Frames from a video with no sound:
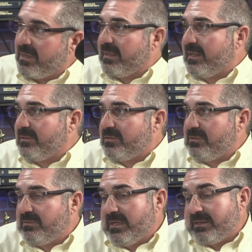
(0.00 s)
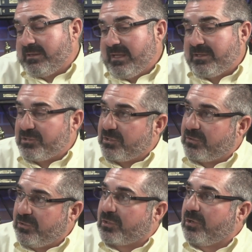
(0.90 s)
Not that
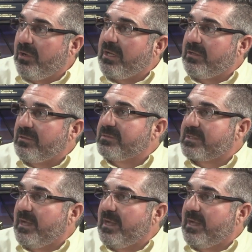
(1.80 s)
you couldn't use